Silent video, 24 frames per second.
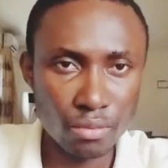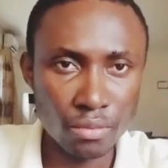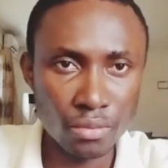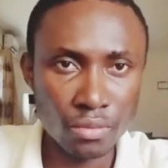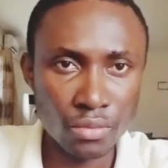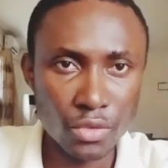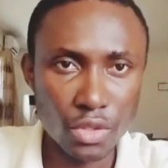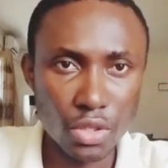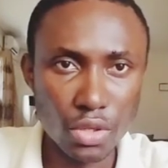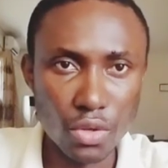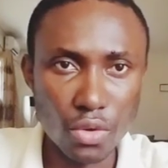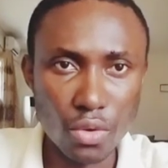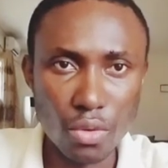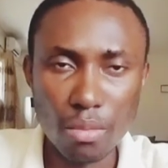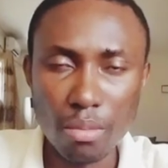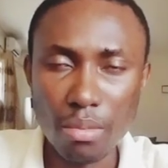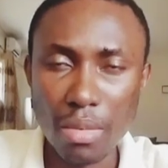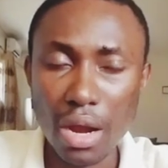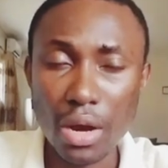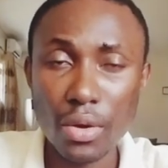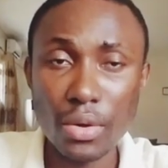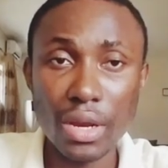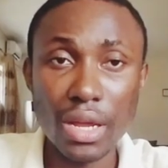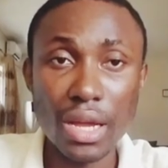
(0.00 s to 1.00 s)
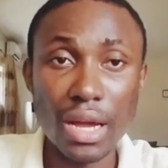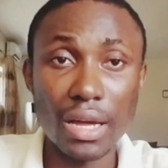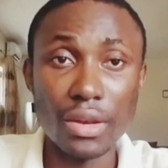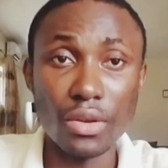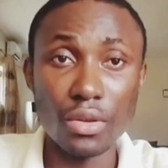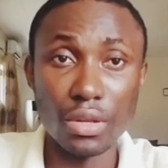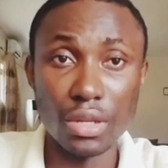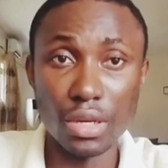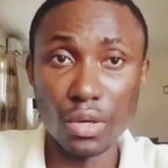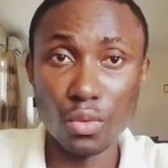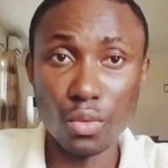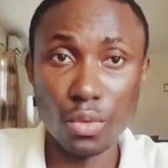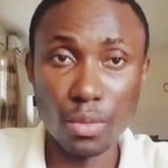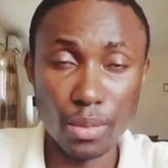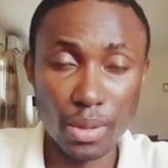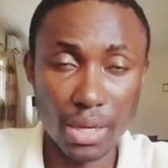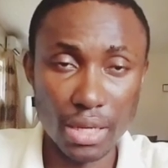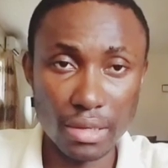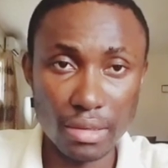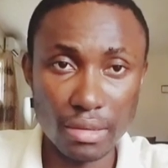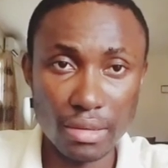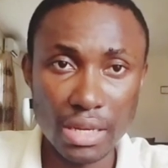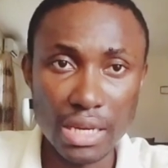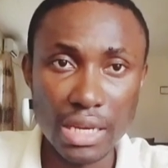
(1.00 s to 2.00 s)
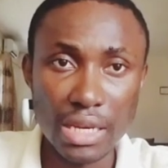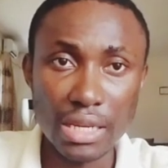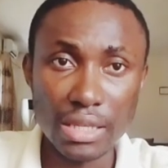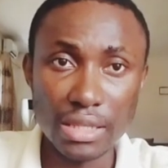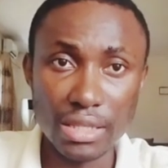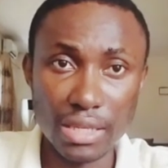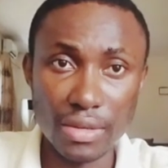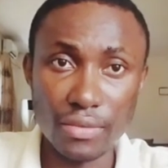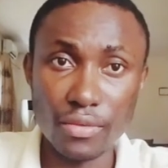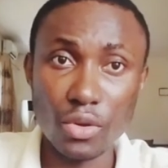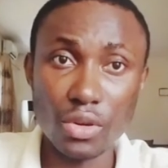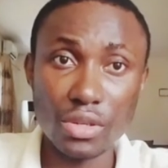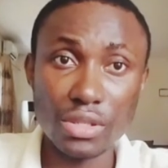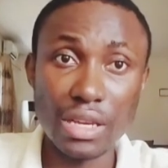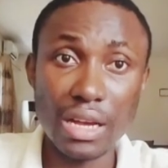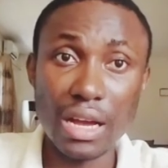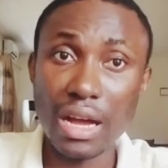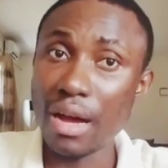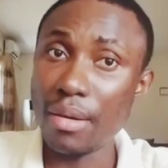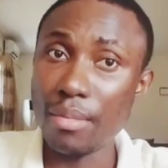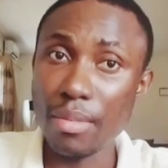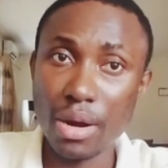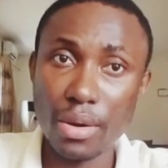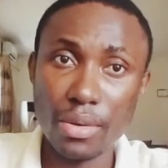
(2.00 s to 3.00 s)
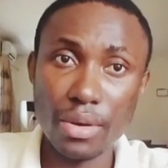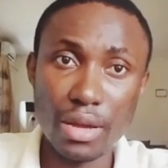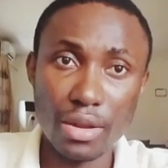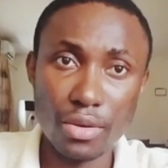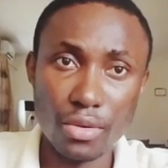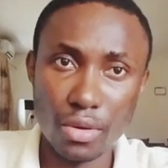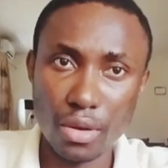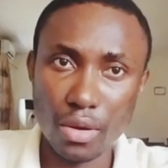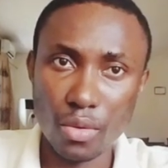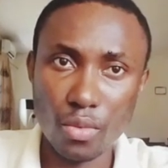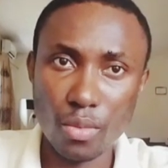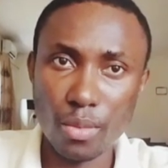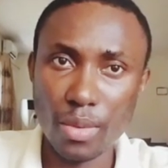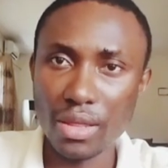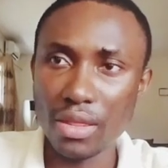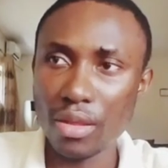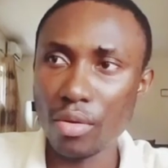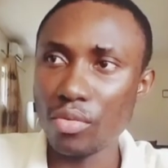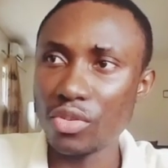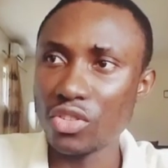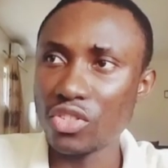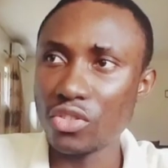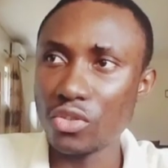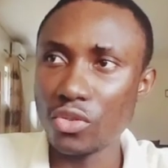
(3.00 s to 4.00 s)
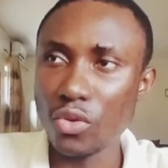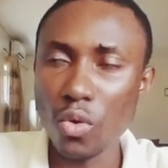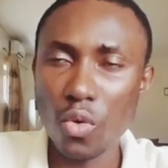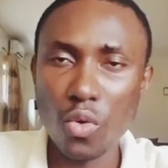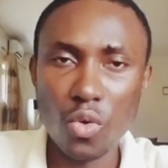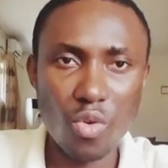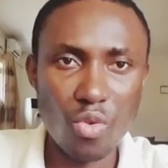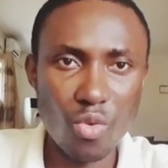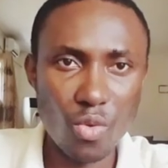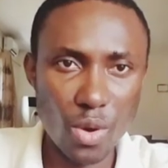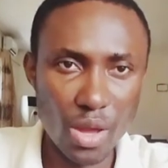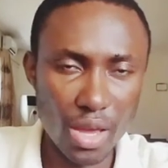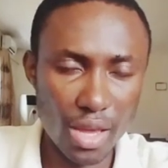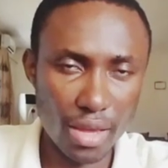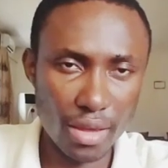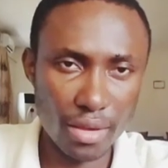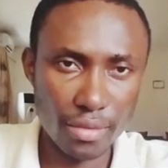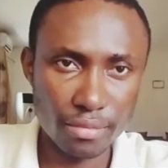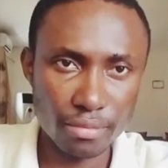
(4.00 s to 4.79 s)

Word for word: you know marry another woman divorce her and marry another woman there is no way